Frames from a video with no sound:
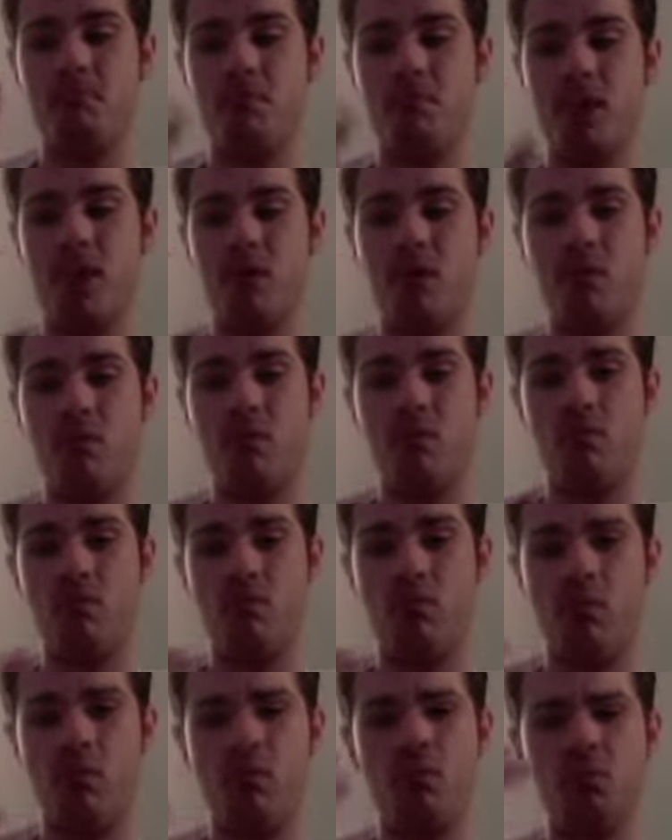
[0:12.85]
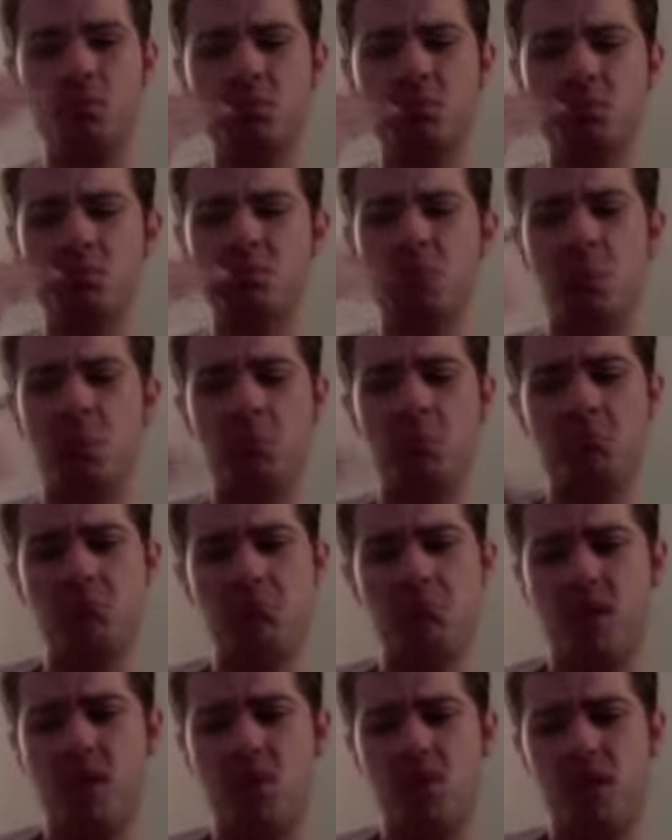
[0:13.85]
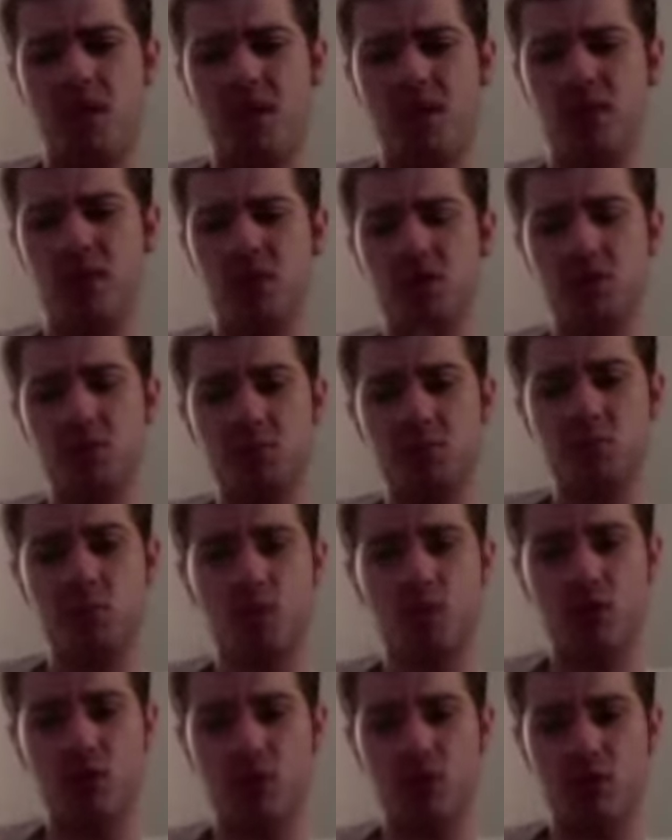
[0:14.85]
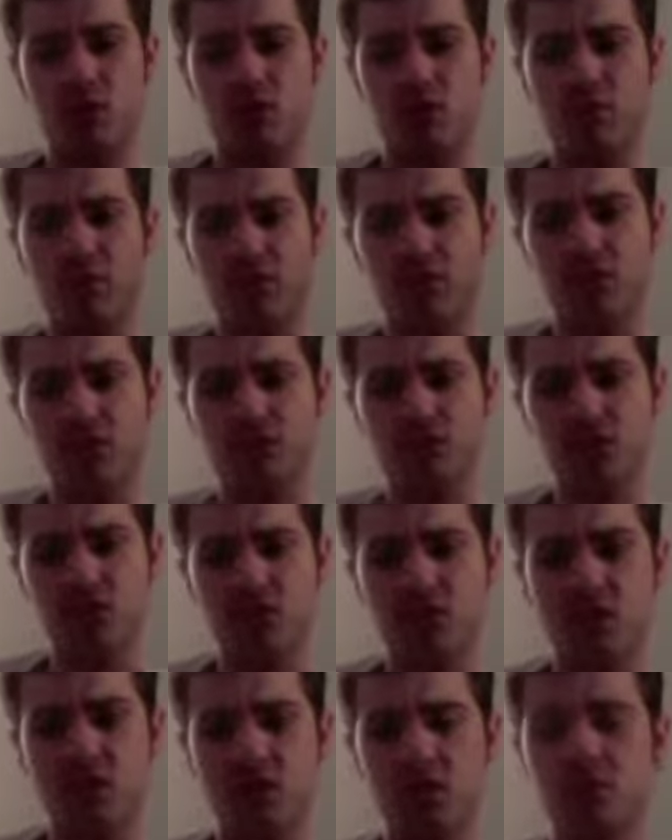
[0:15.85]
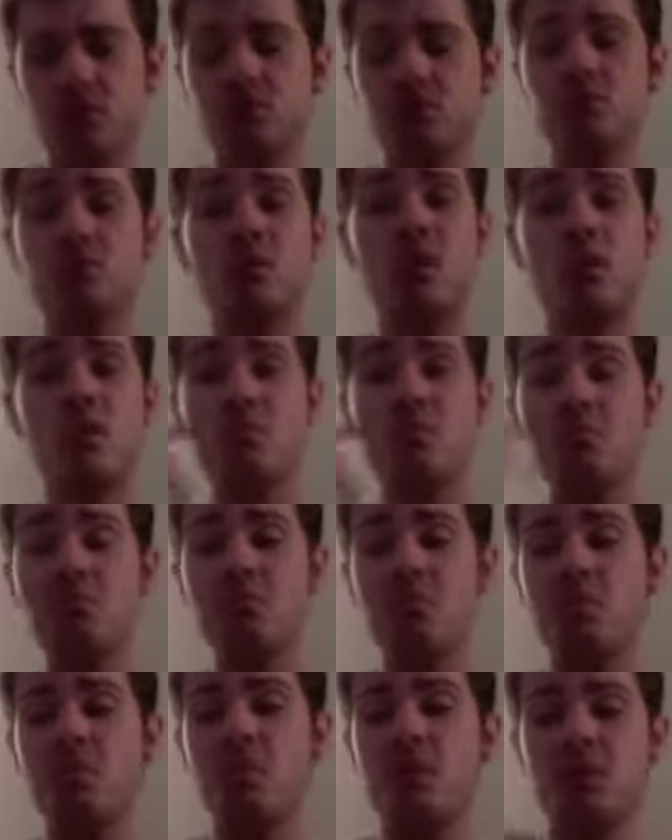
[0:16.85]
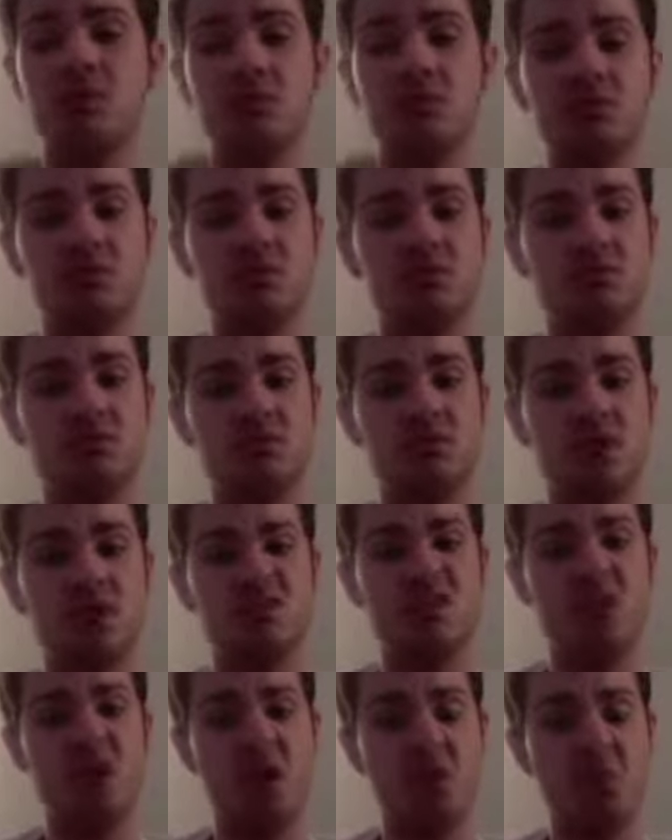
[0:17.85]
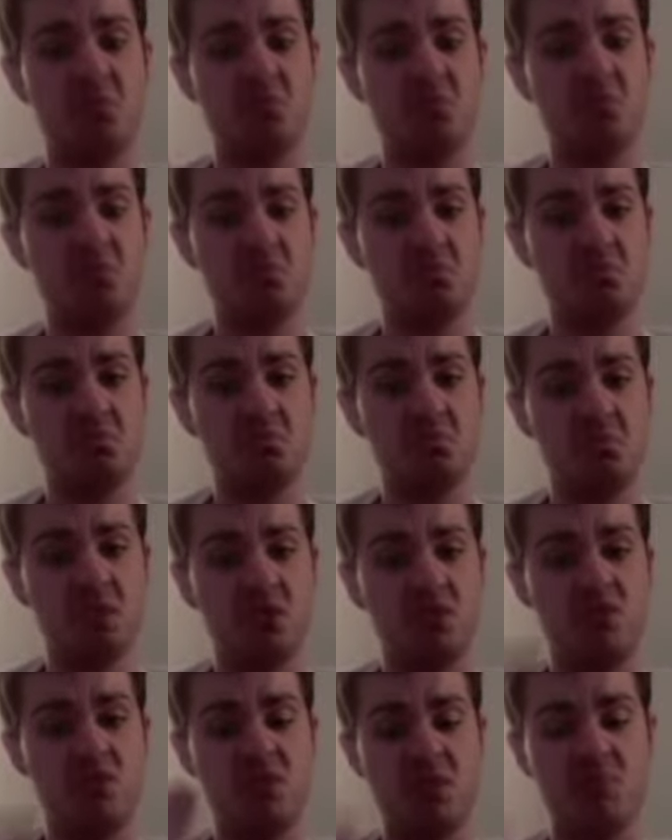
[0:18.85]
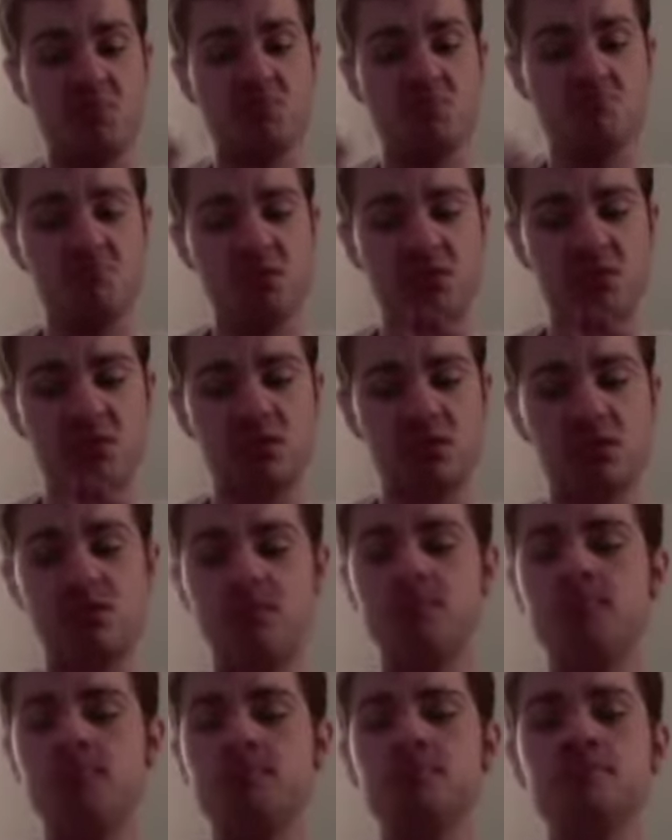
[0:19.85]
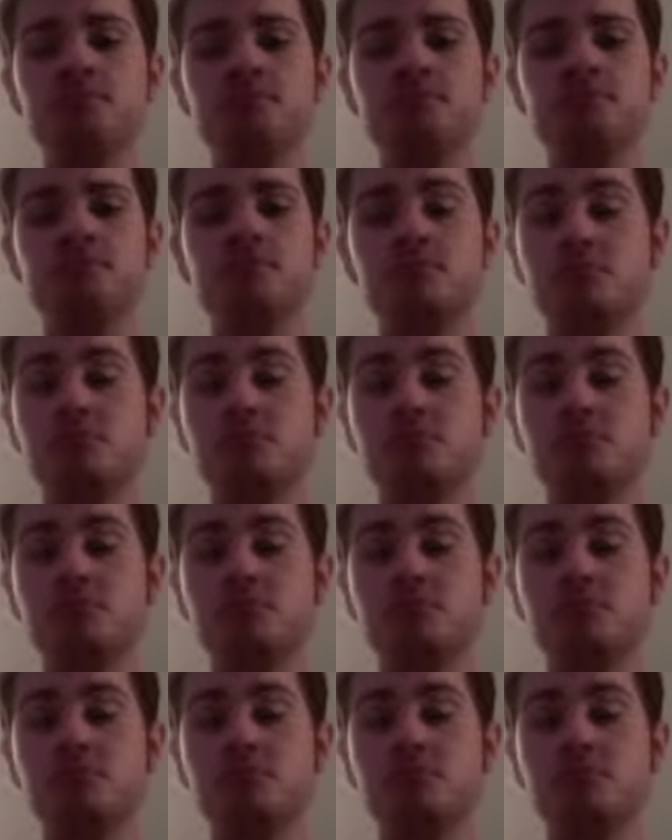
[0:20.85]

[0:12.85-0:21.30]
get translated and become checks, that process and how that happens. It's actually less complicated than I thought. I had a friend of mine who was a CPA kind of go through the process for me.